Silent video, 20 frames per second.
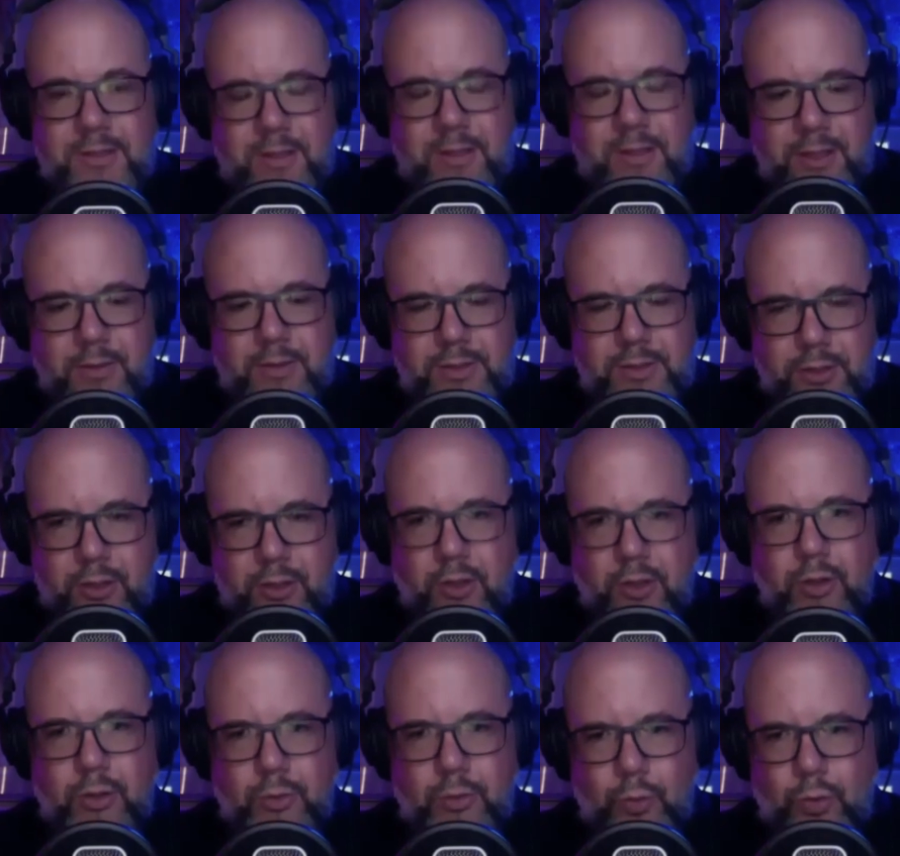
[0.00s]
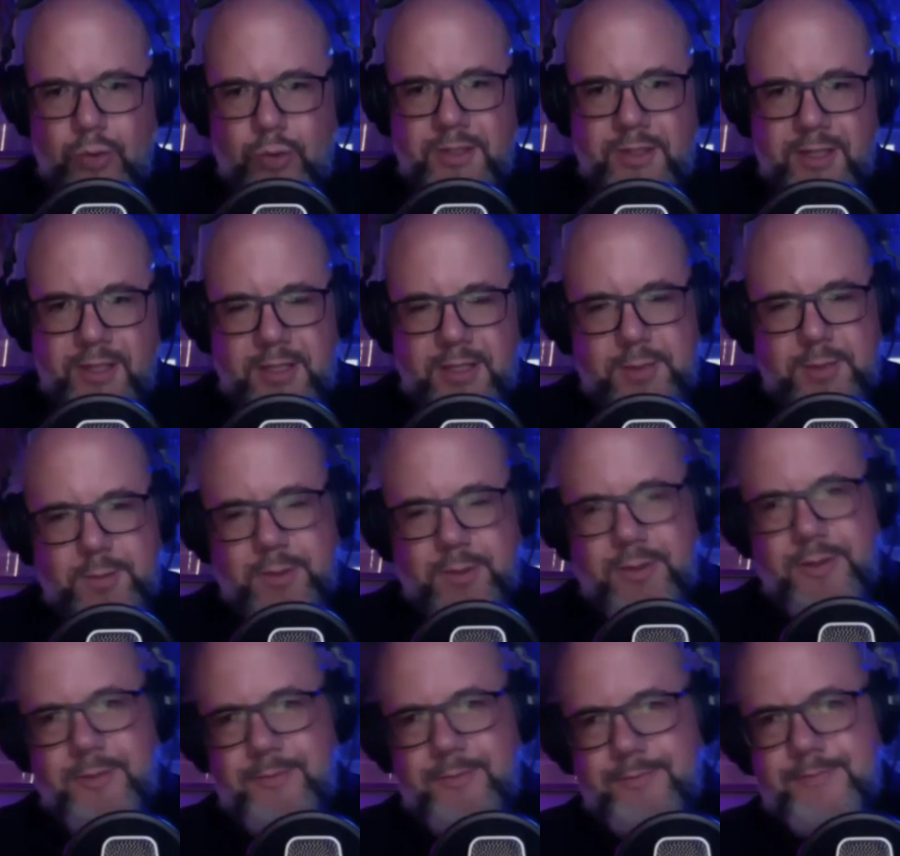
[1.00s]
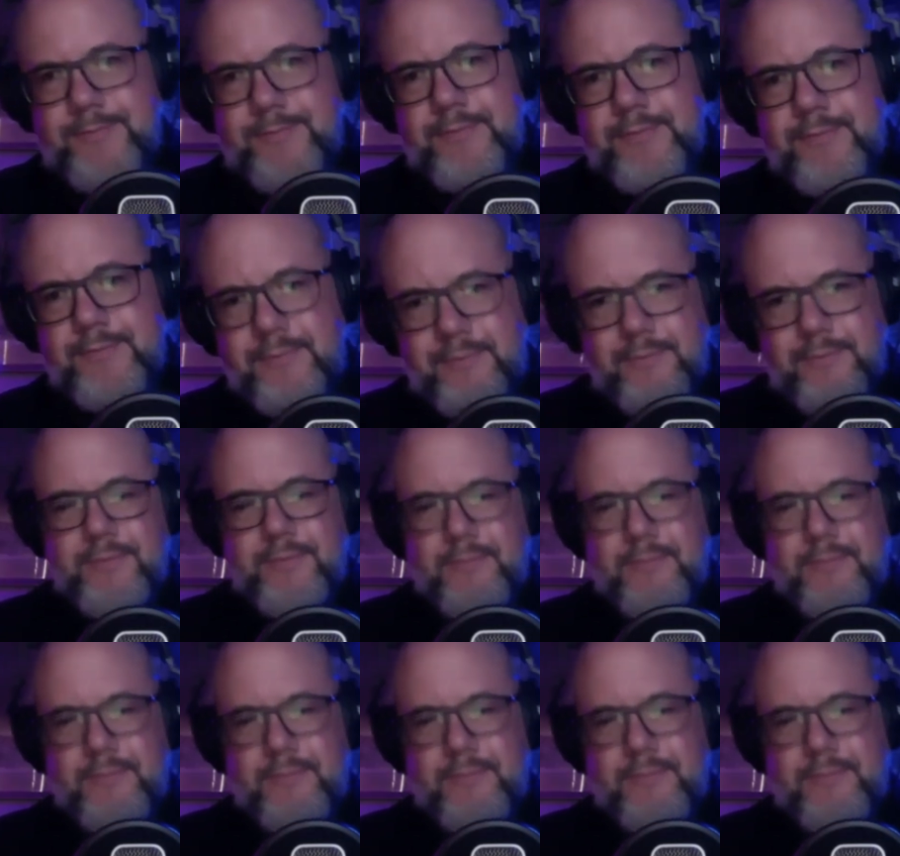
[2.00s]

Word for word: so he was a cold water expert. Mm. He was